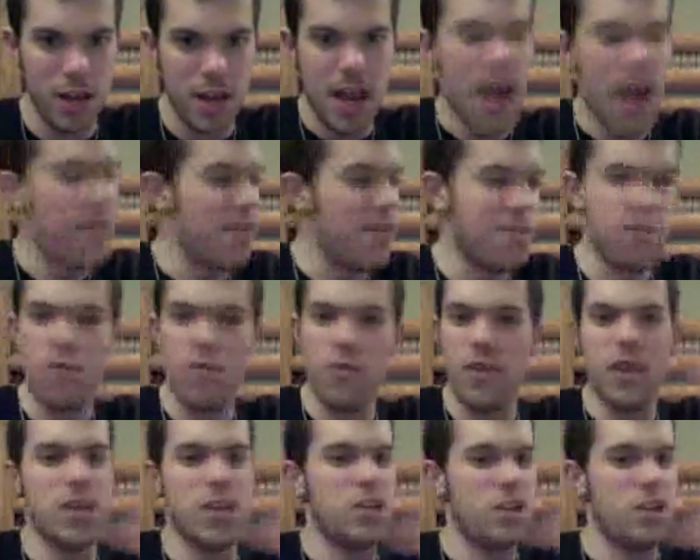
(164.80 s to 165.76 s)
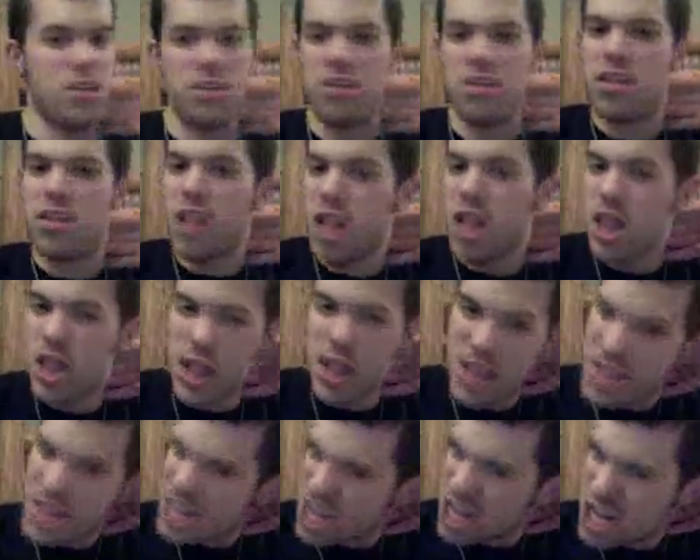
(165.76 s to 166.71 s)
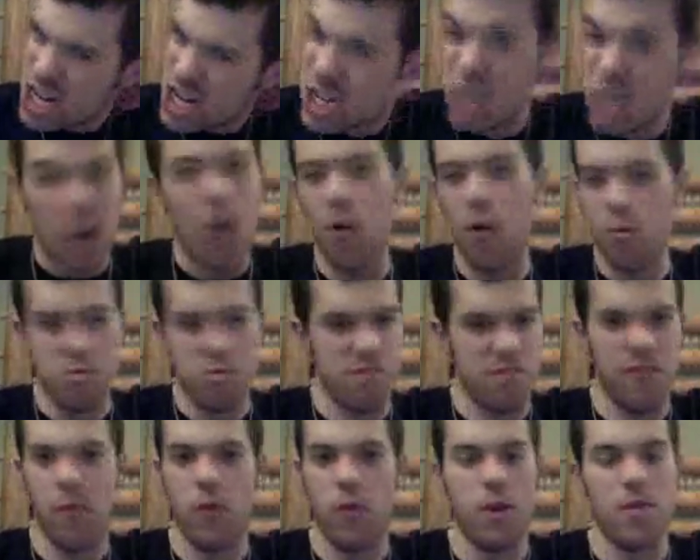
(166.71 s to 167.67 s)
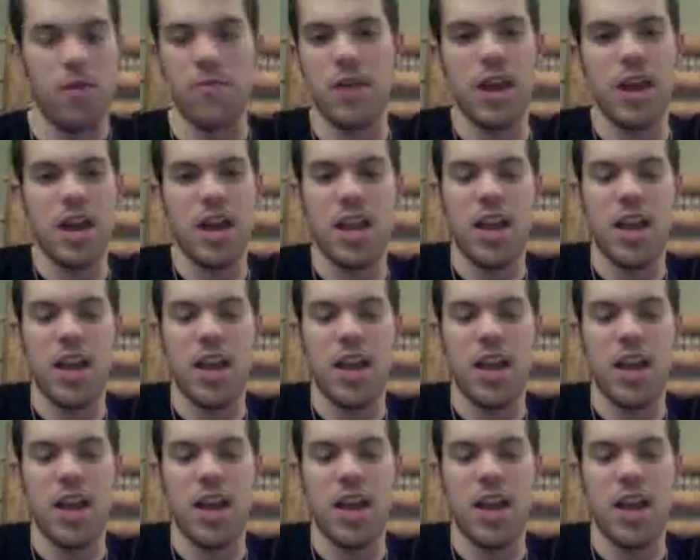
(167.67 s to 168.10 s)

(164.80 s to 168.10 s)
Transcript: and this movie just goes for it, man.